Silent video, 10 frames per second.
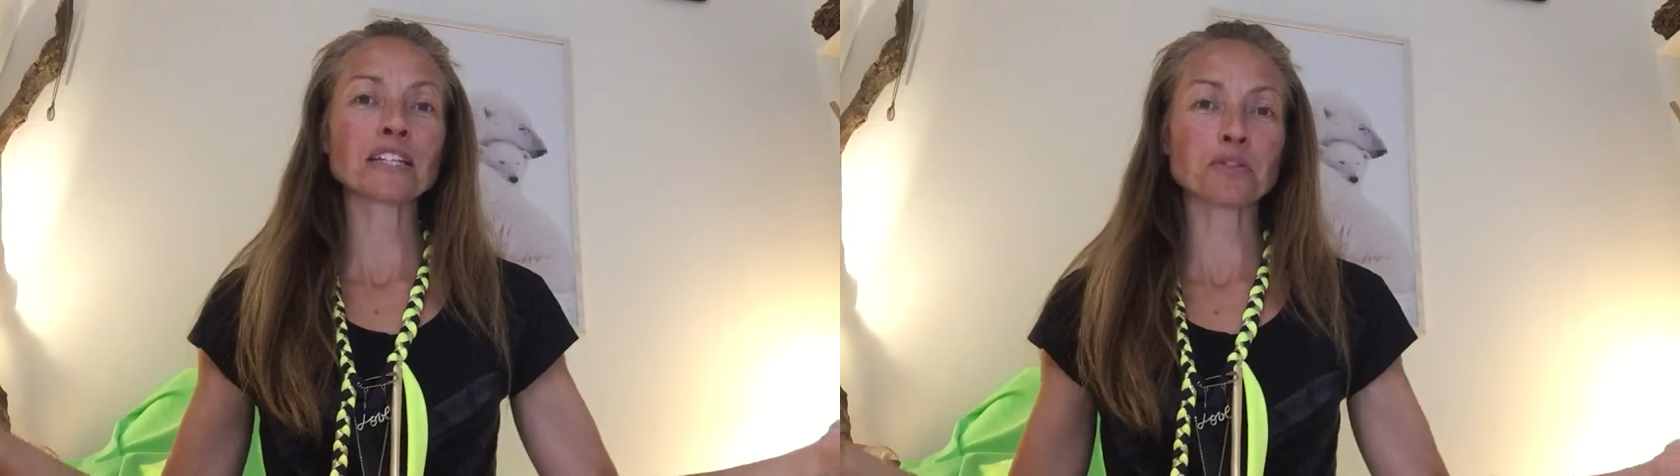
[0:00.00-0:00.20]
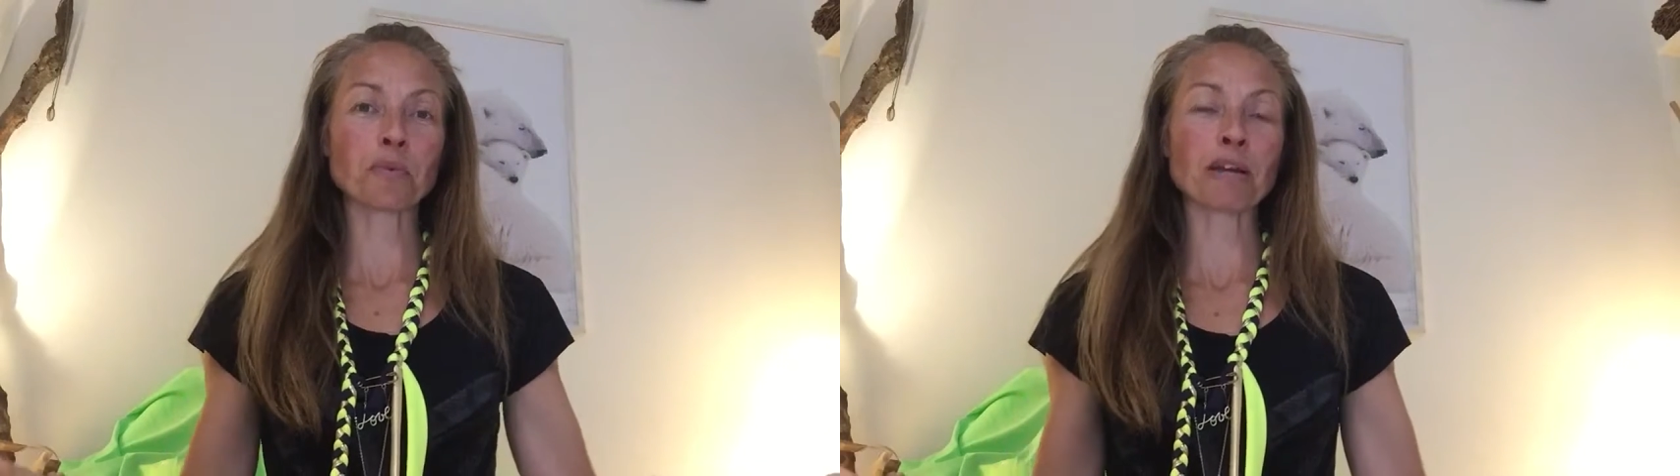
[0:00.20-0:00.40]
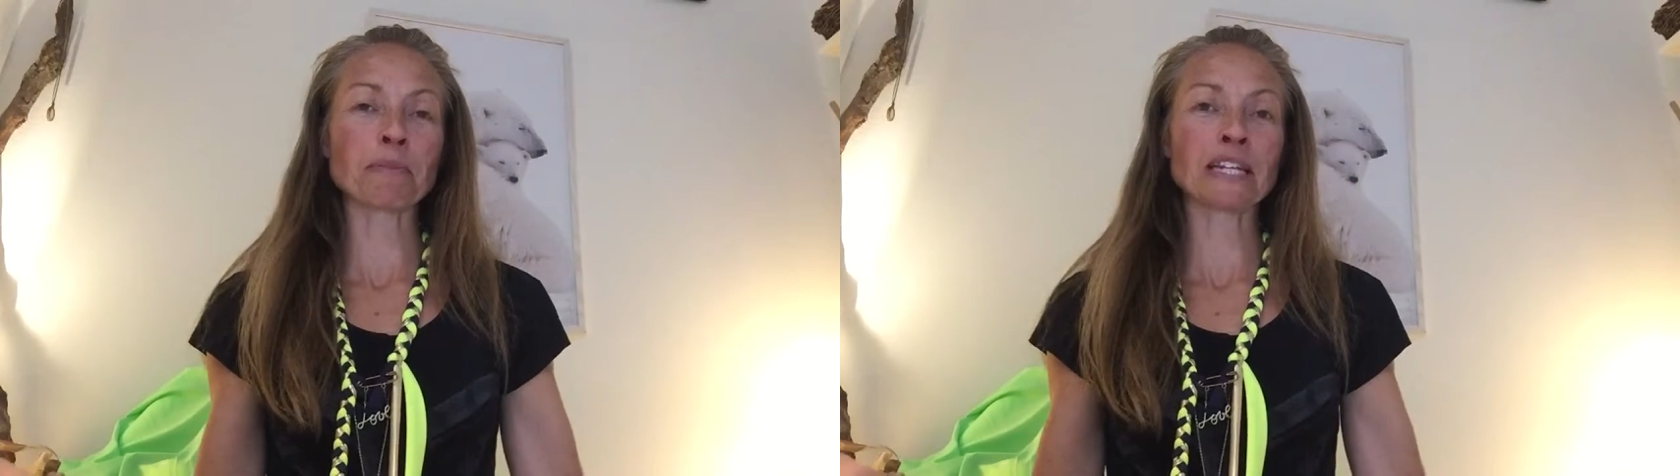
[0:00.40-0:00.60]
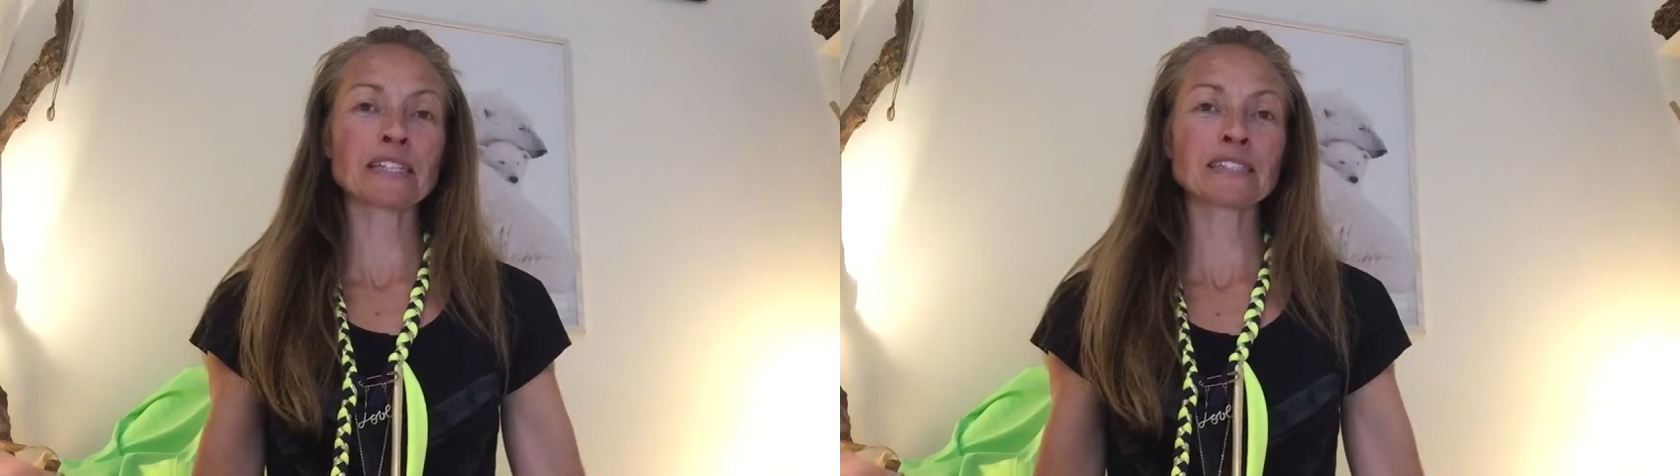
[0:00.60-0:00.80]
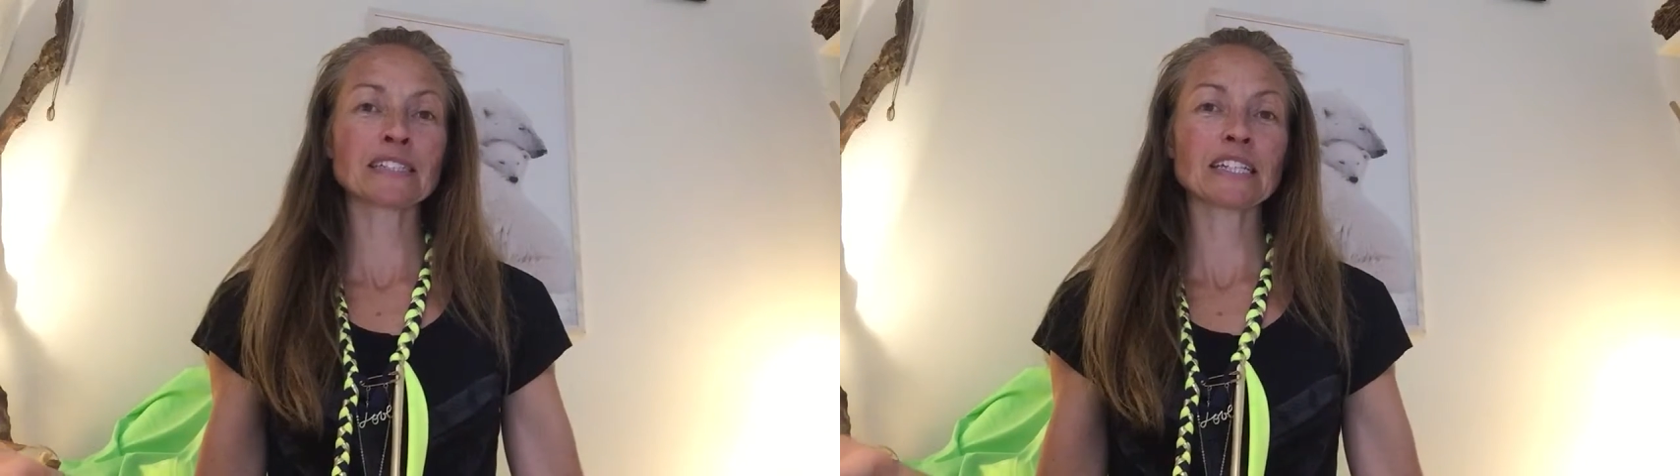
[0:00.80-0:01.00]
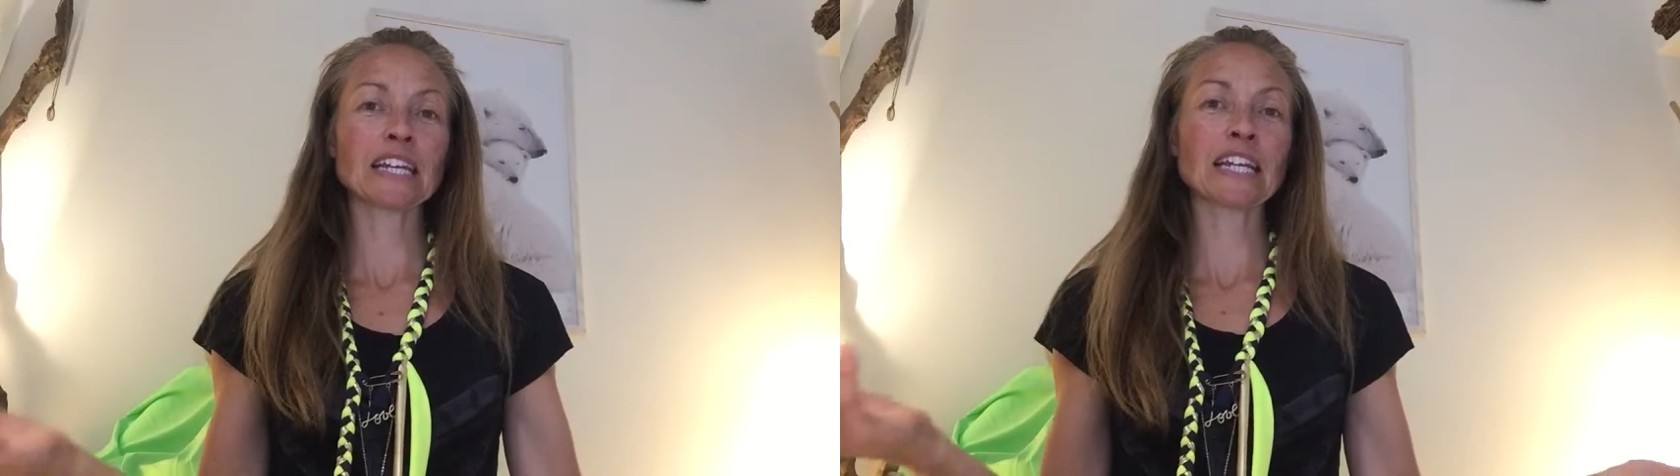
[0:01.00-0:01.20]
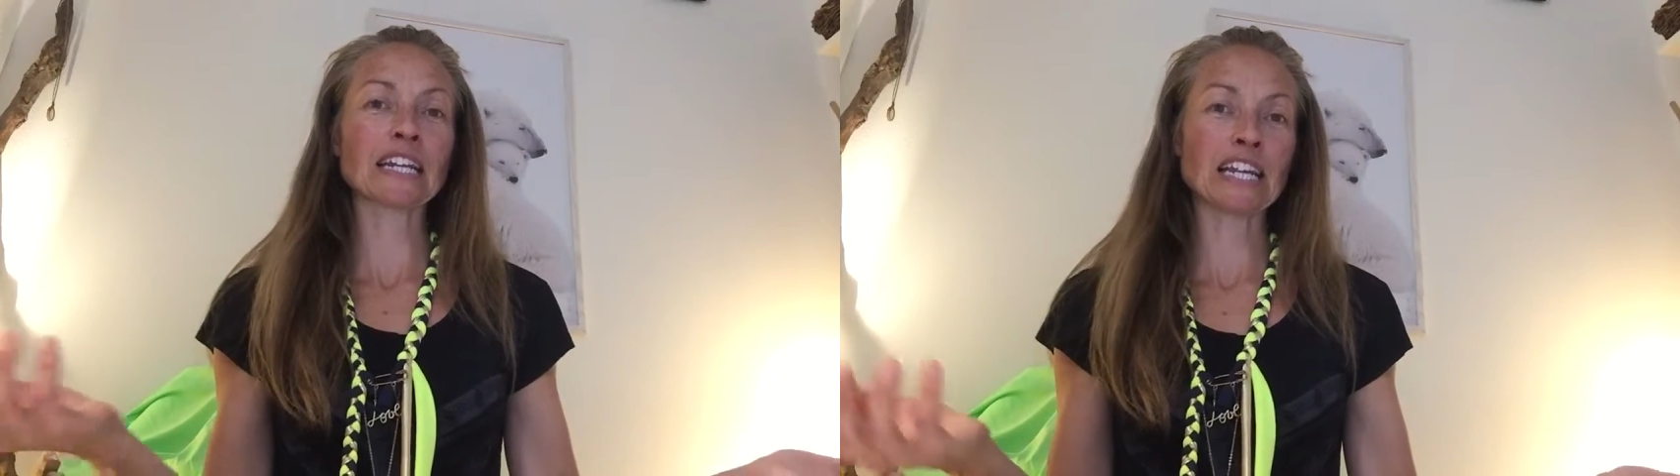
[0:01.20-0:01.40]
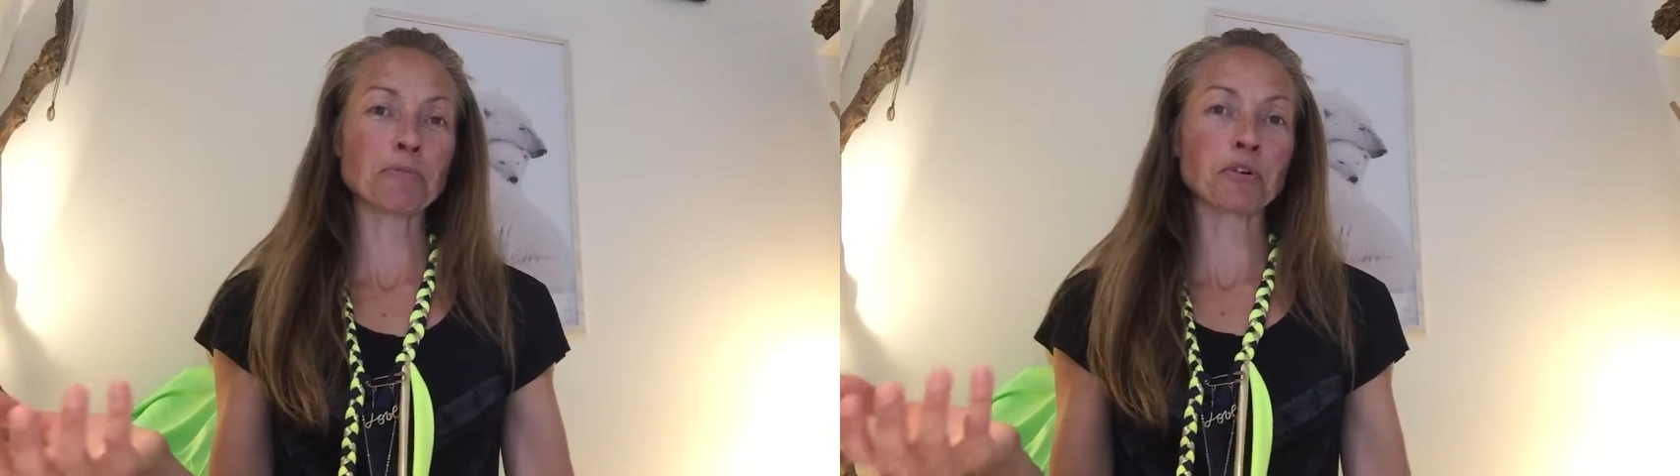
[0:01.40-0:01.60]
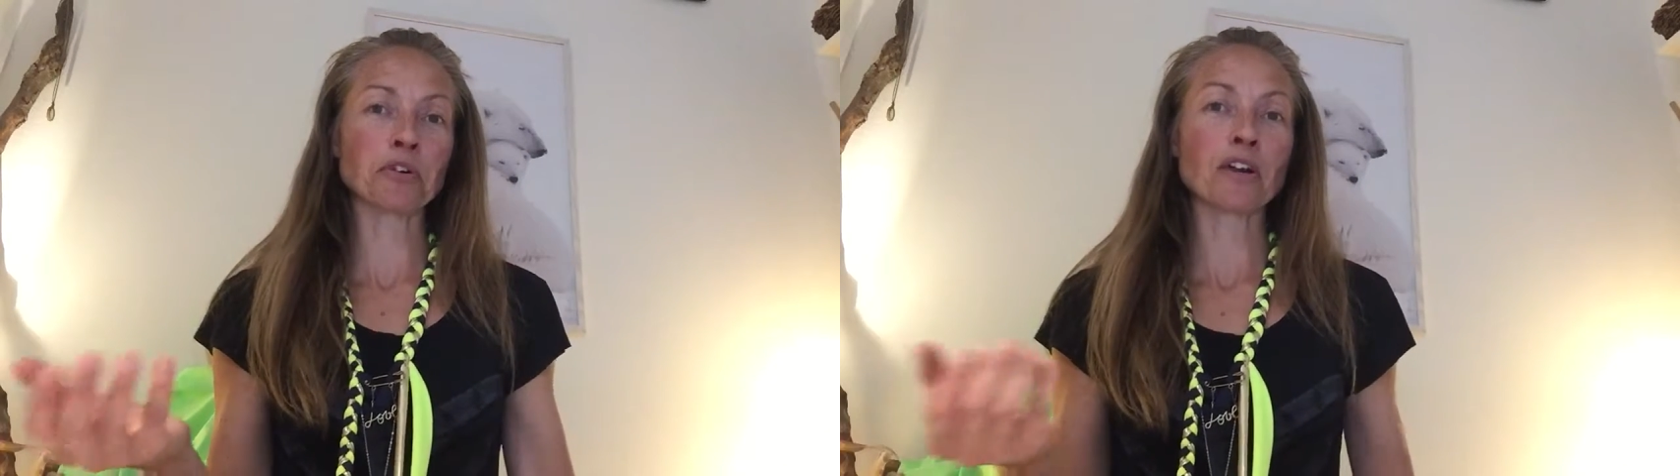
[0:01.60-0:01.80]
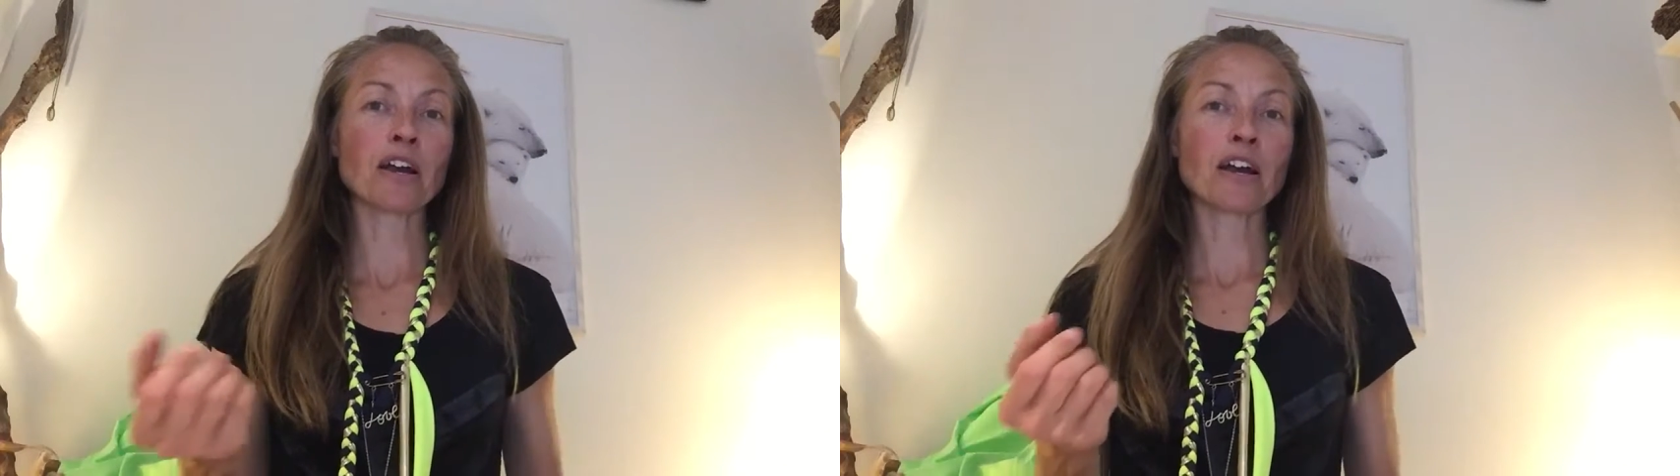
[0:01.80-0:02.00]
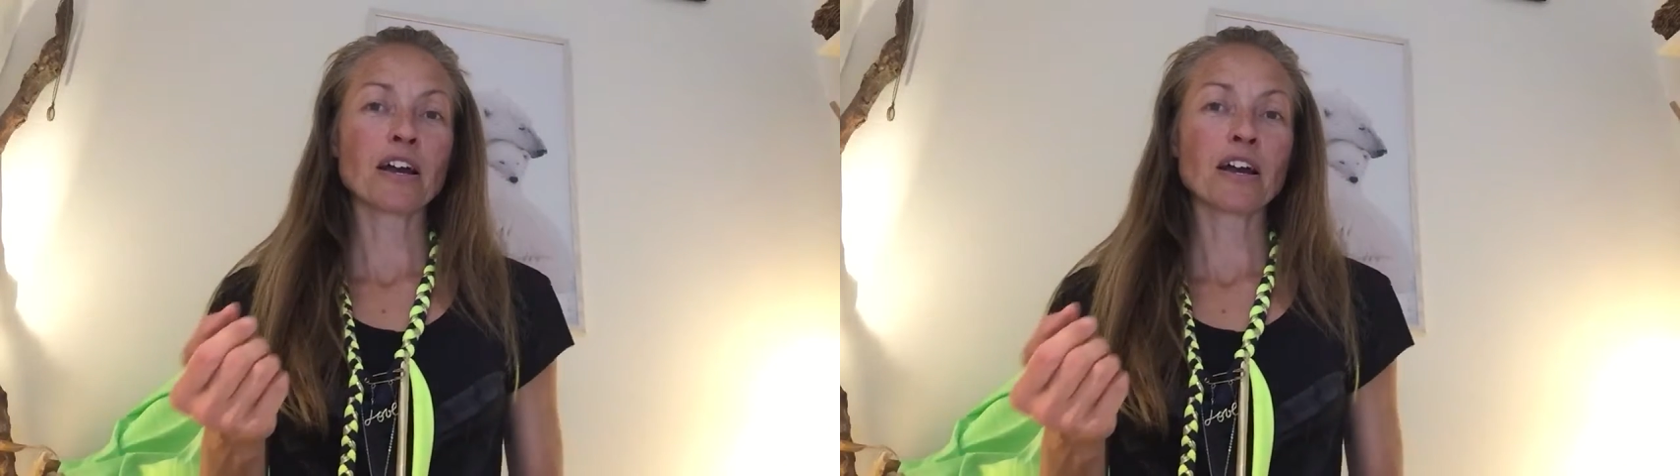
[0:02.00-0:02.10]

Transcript: as women in labor,